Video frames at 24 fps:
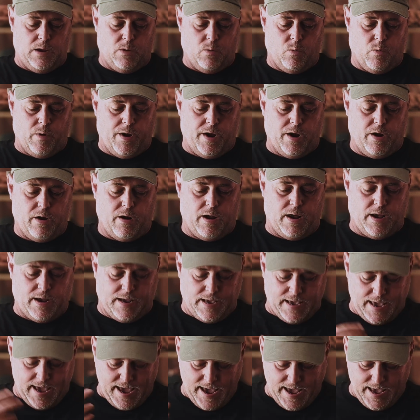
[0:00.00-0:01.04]
Where a
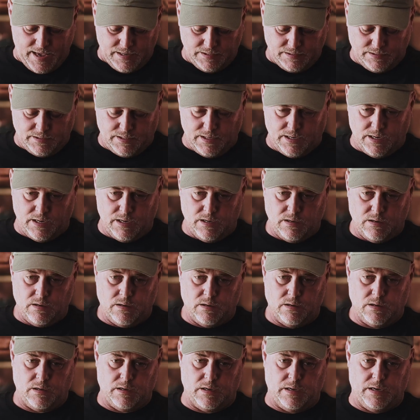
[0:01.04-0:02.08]
casting,
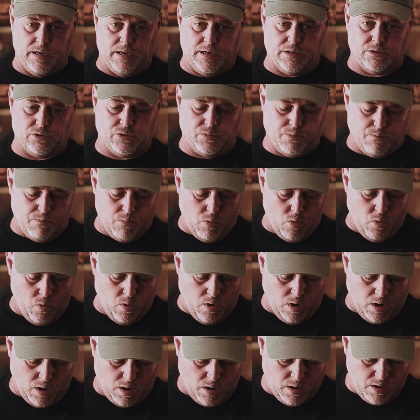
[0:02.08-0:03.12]
it's
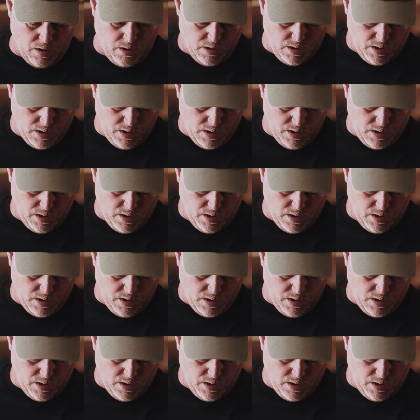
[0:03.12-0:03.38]
more